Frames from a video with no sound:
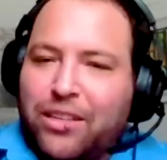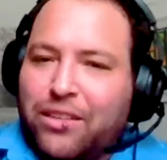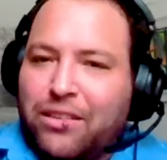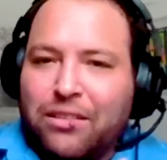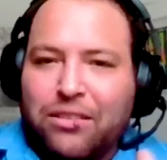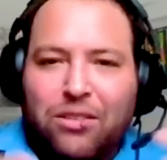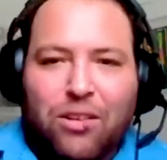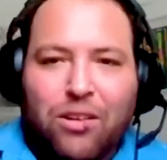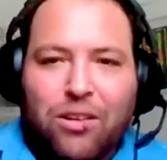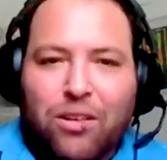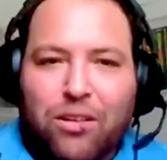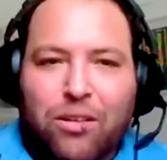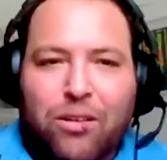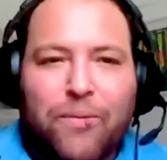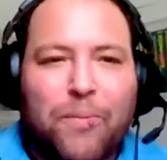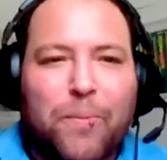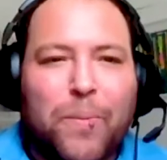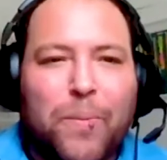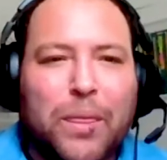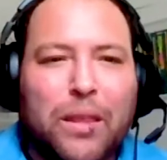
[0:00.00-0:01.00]
It's
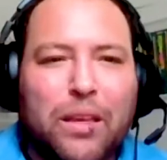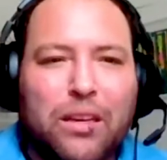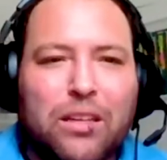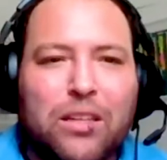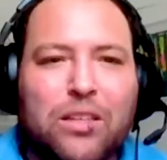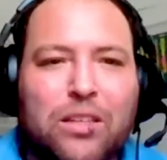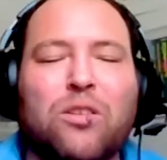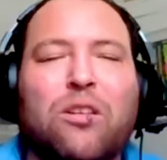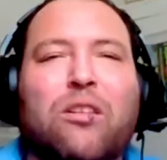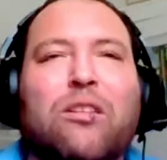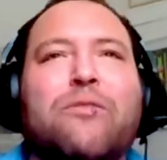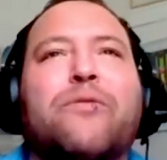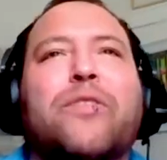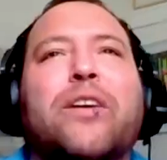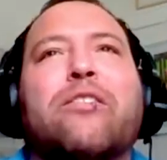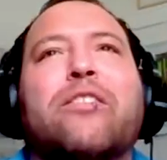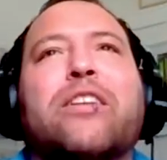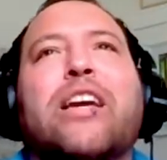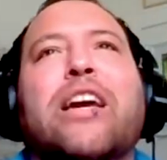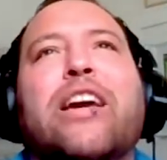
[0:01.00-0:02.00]
all
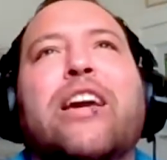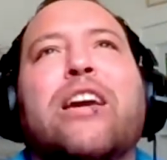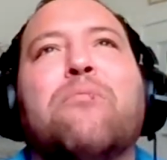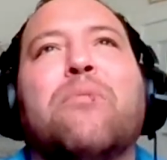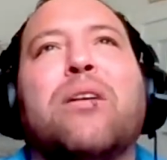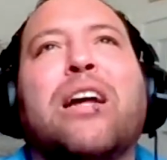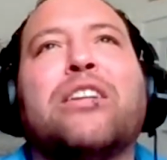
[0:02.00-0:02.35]
fair game.